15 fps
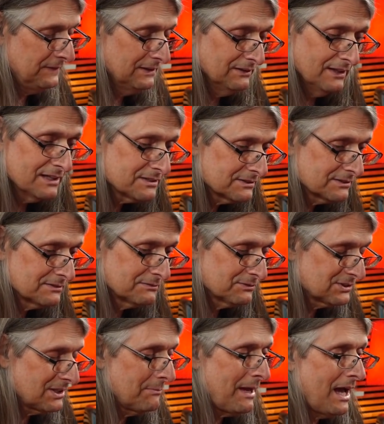Unless
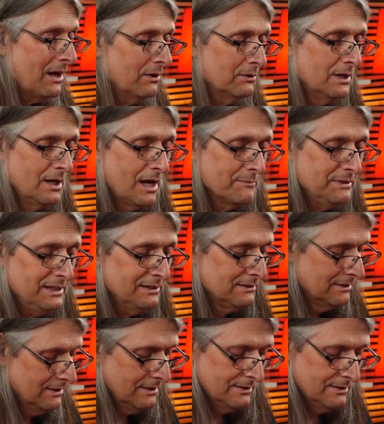somehow, I mean,